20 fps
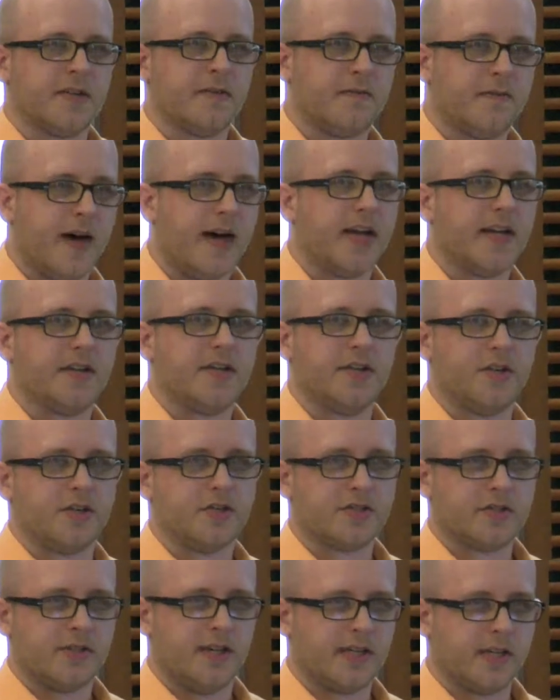to find your
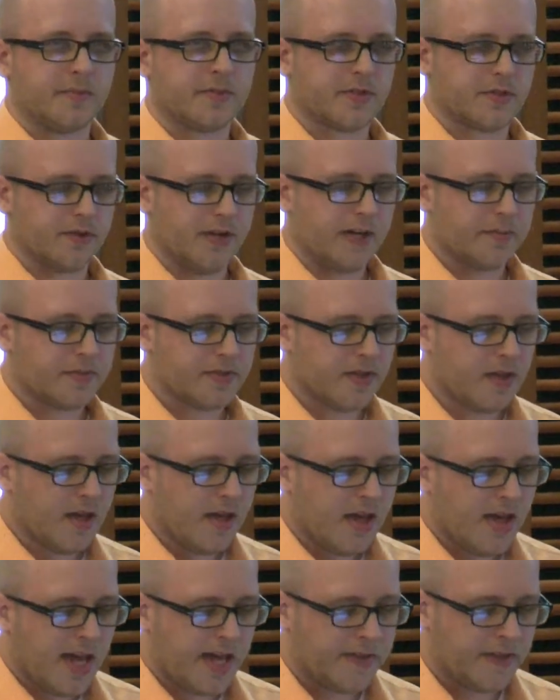startup script,
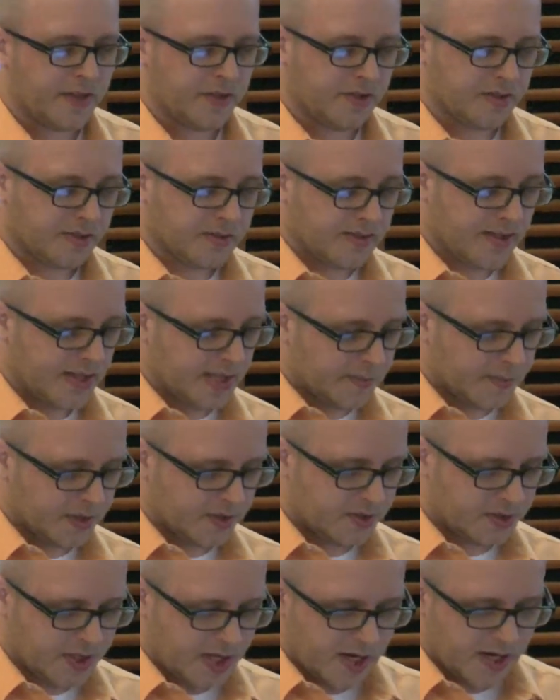and then you just say
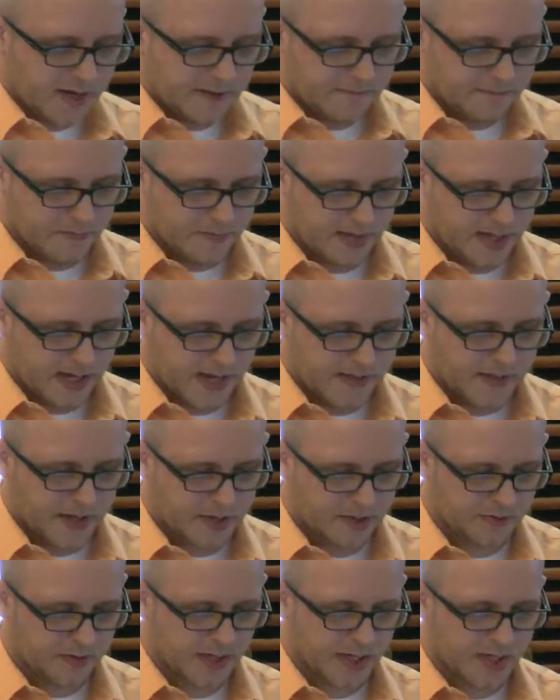ImageJ, and
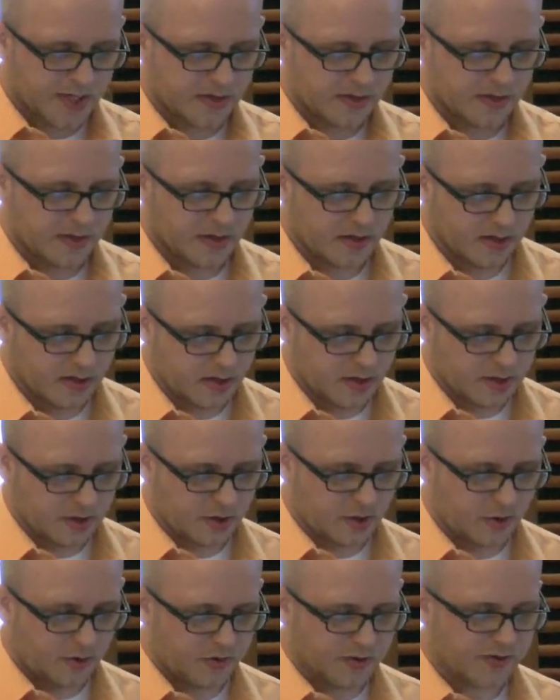then you get
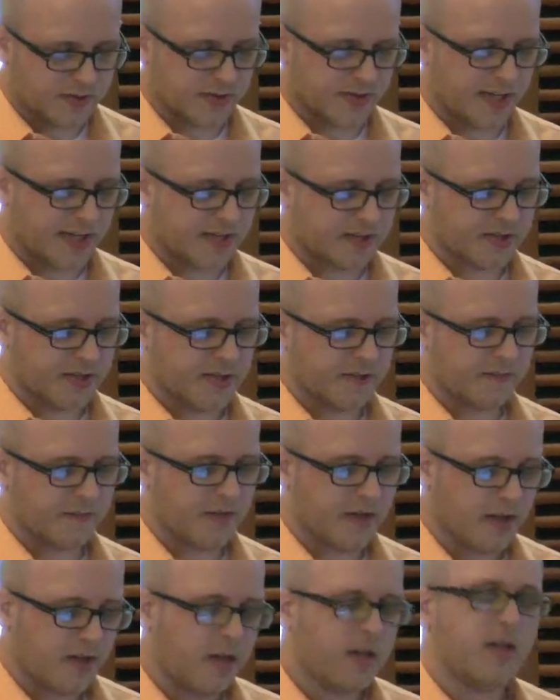your whole
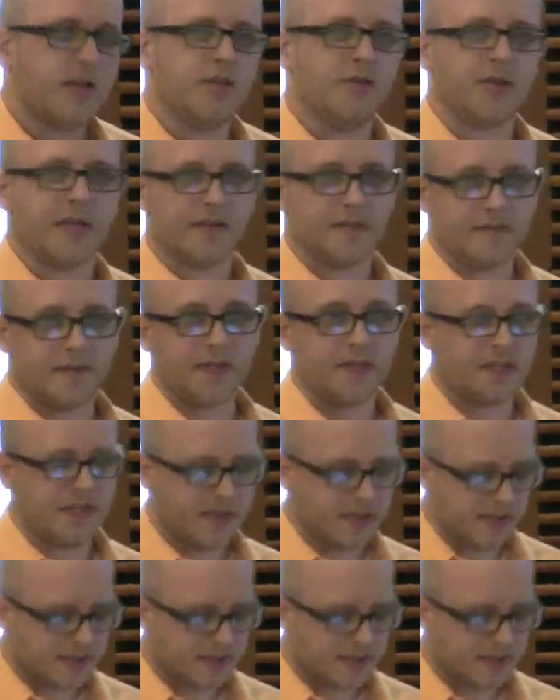installation. You get Fiji in